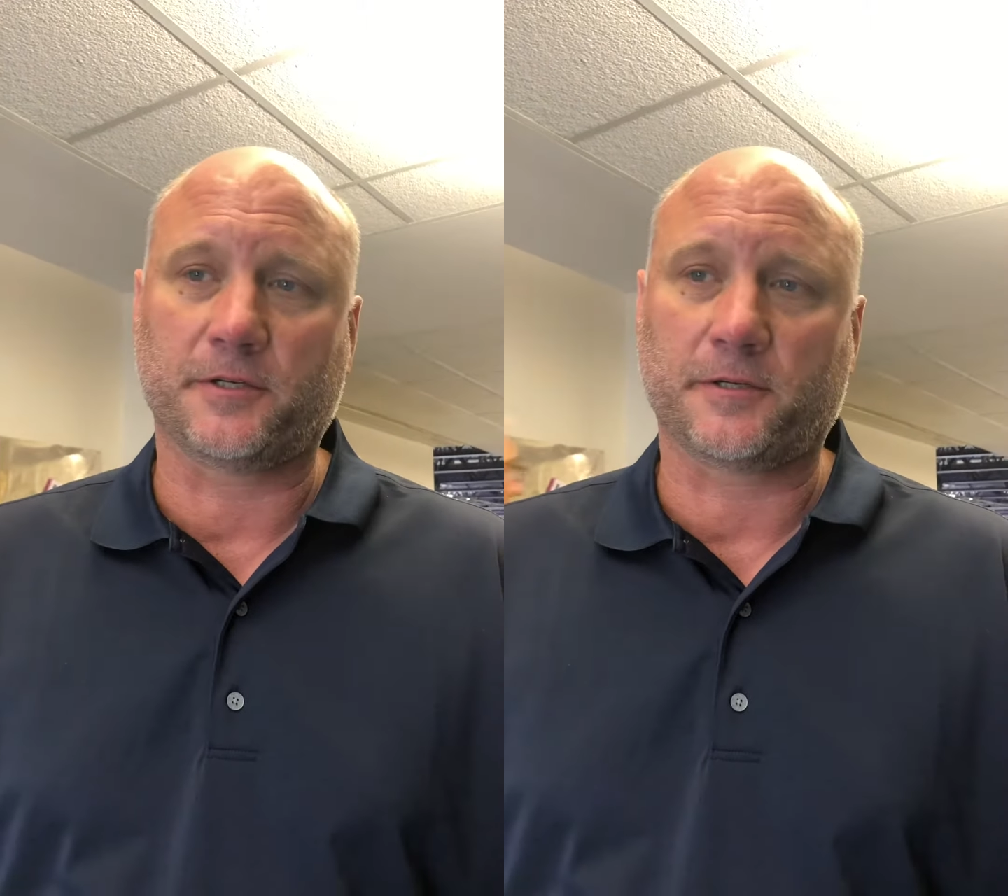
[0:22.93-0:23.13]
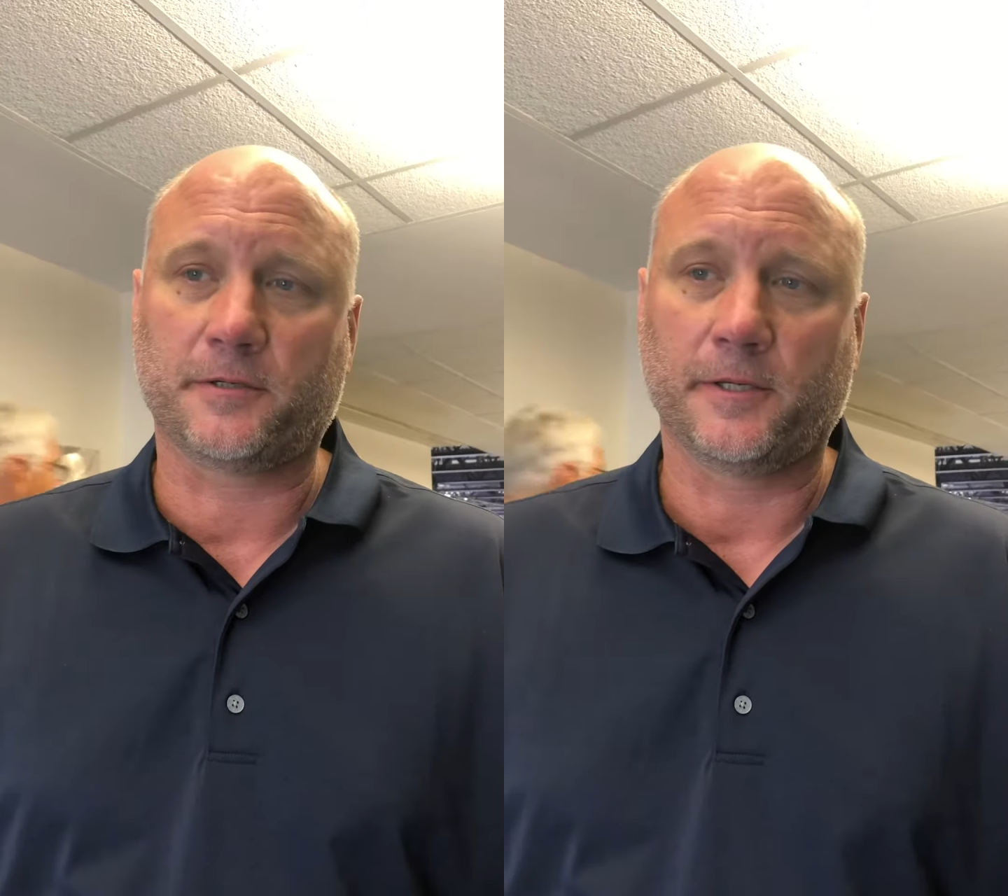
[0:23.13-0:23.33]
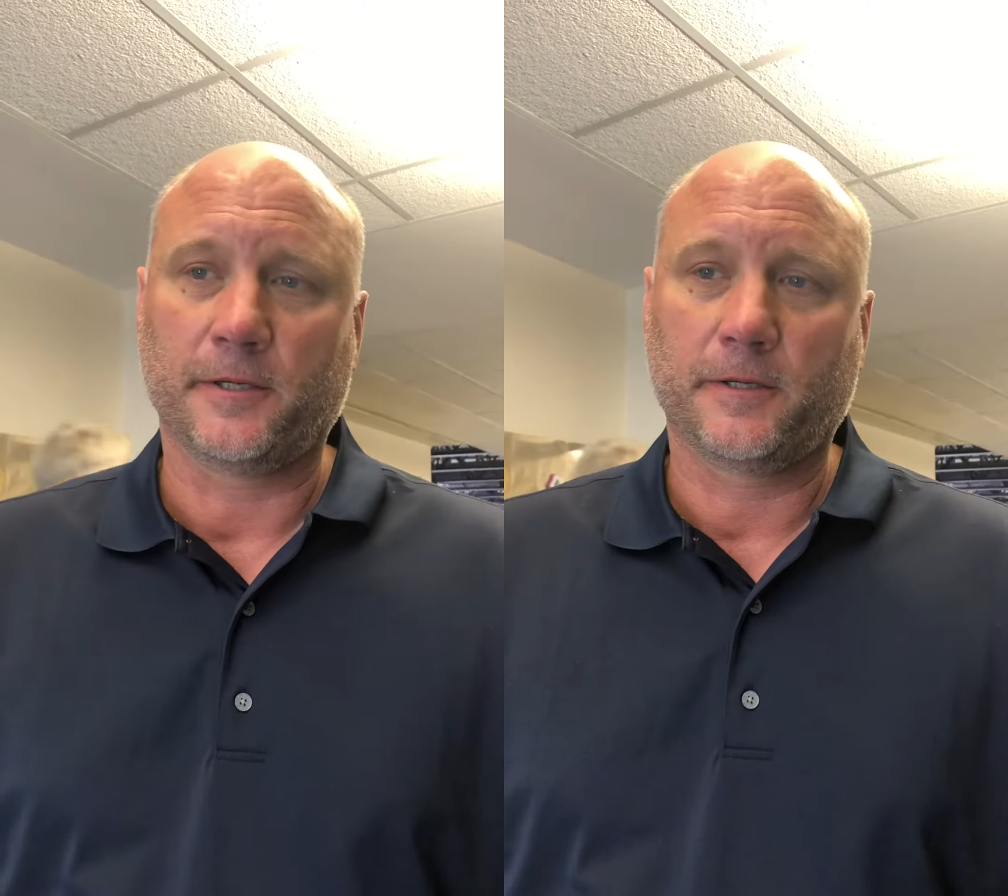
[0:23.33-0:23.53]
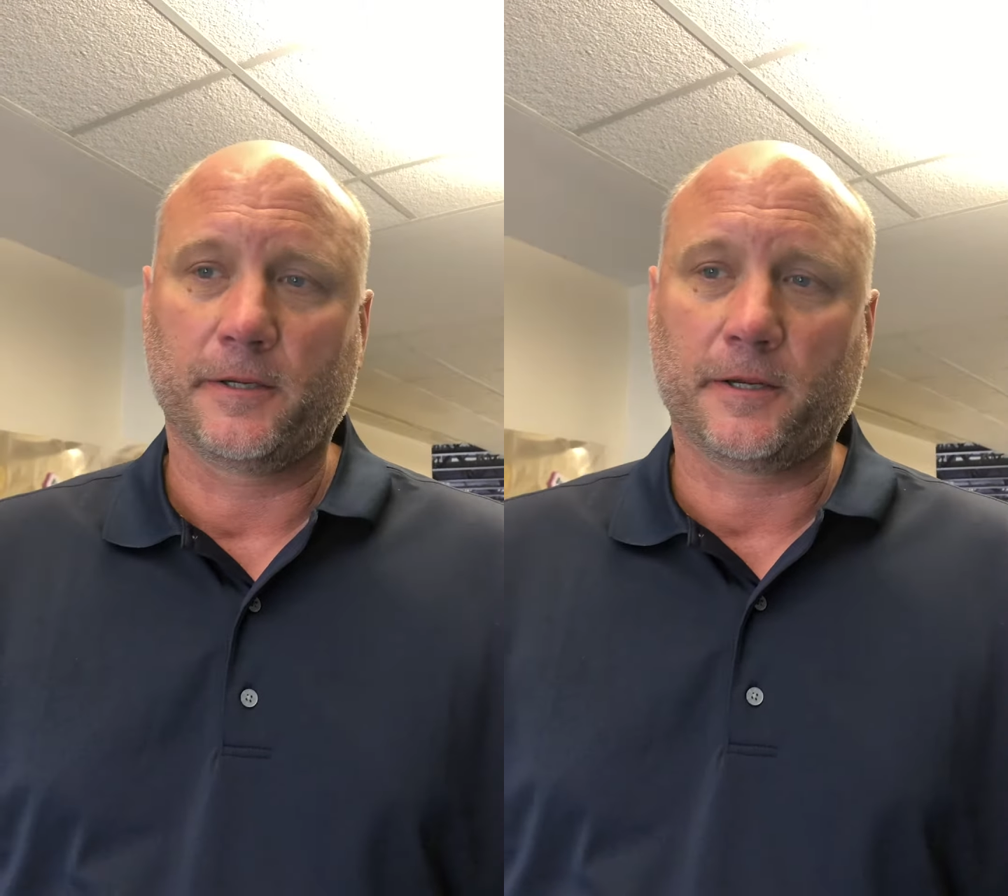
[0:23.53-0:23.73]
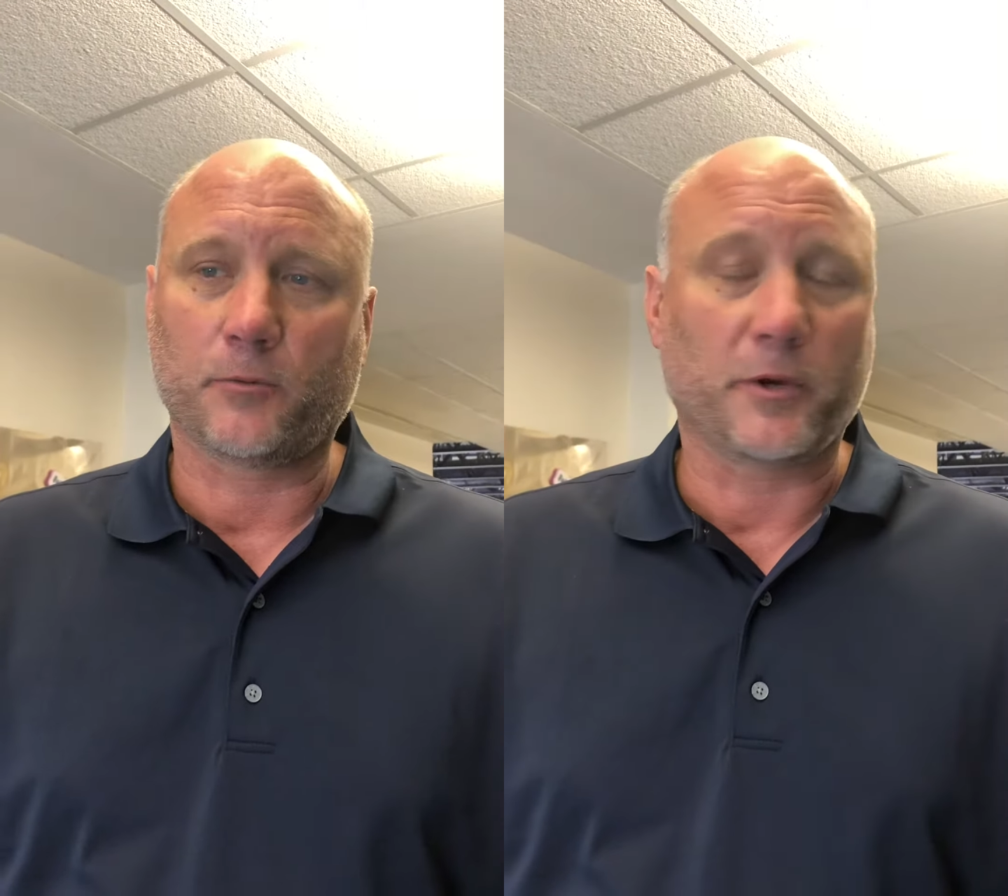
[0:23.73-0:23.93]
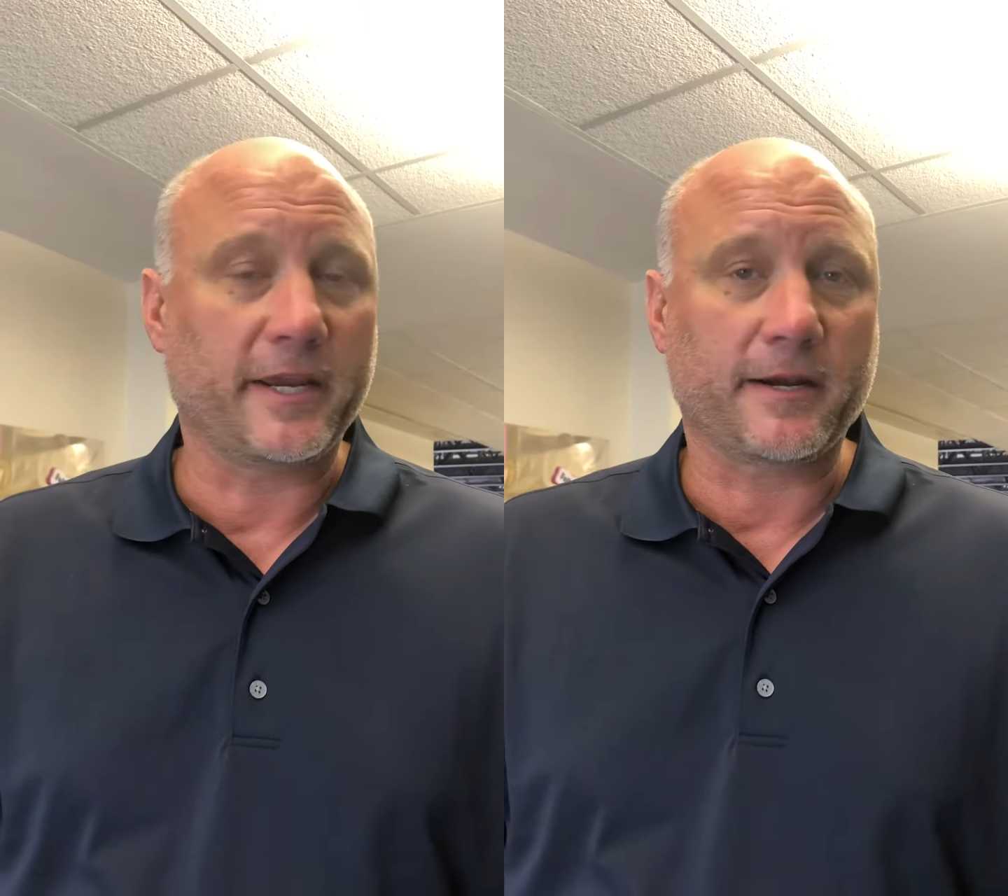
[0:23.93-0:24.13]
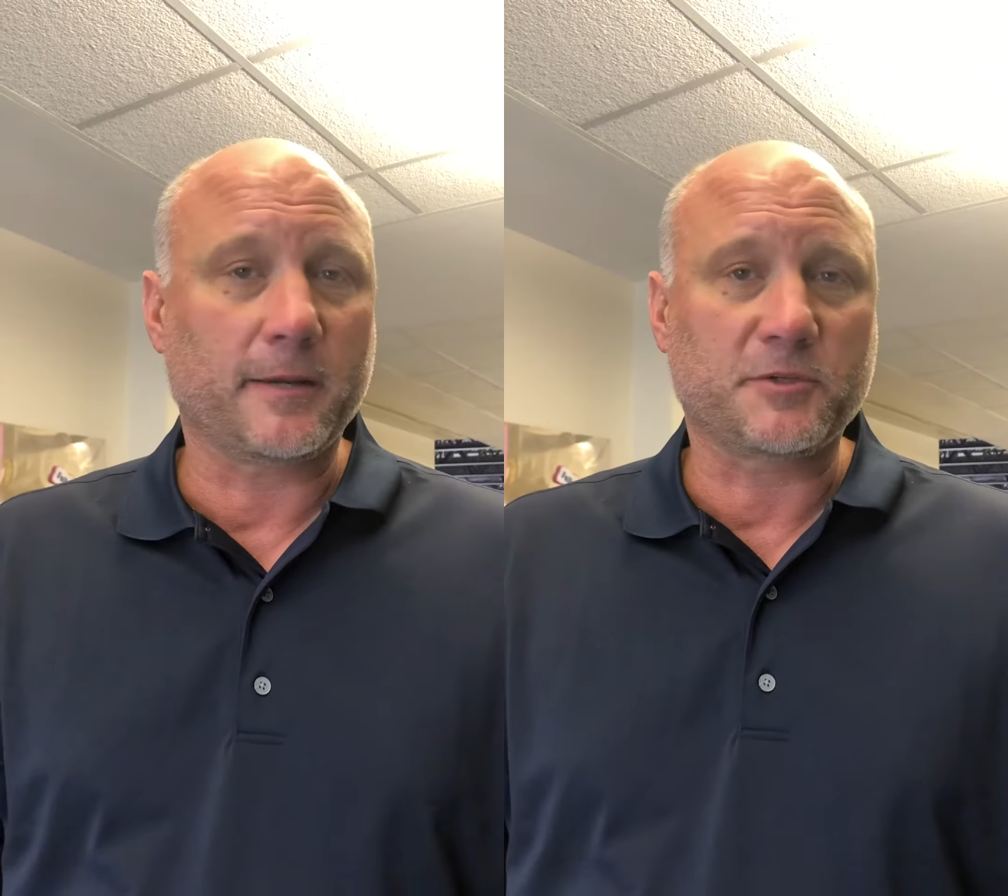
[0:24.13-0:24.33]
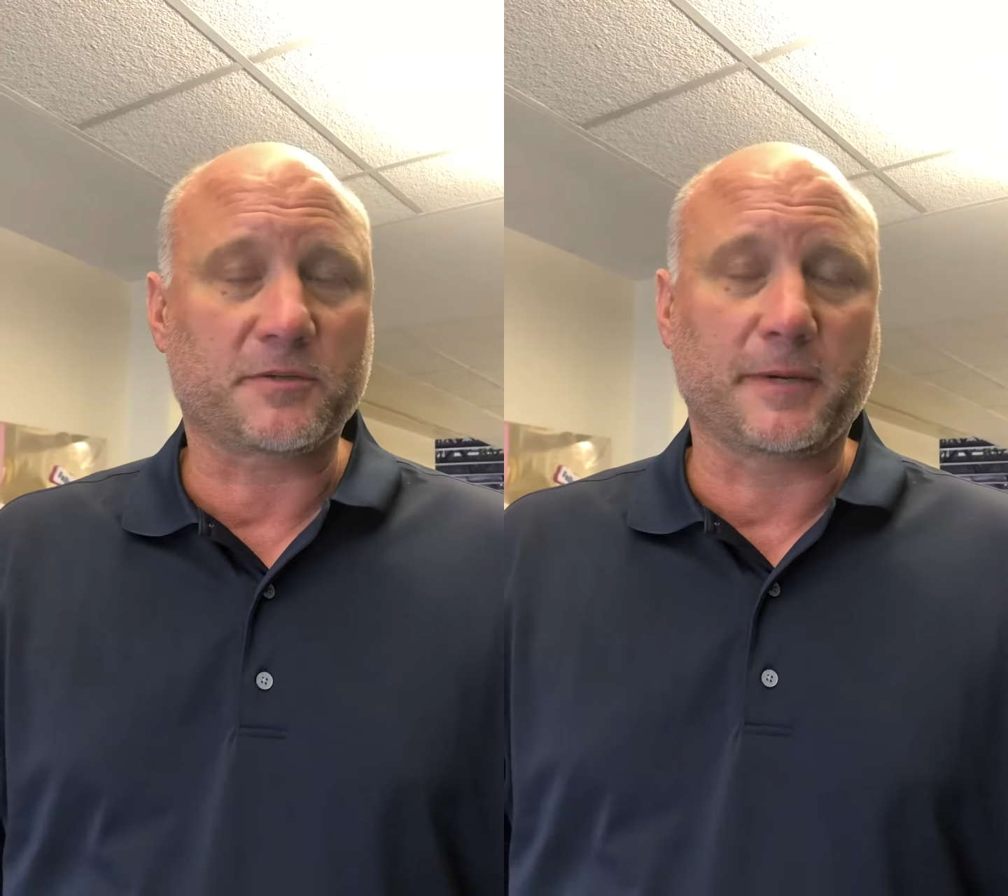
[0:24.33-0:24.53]
And we ended
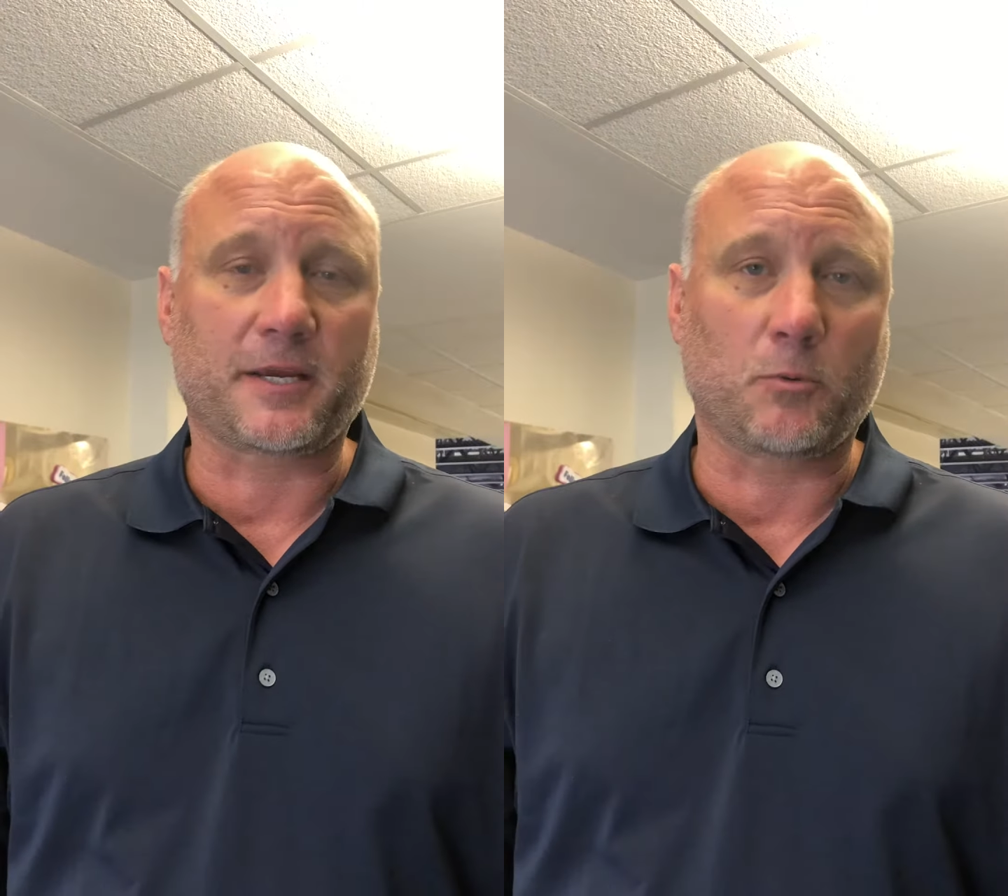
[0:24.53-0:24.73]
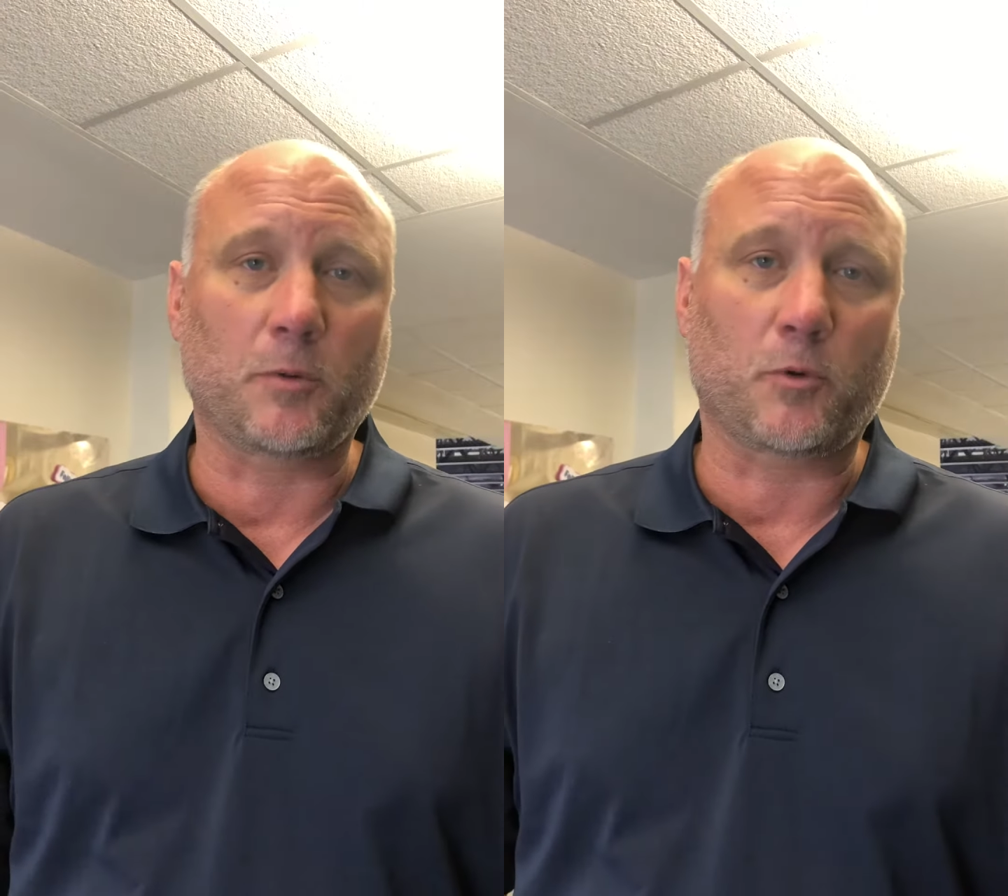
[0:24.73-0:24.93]
up just making one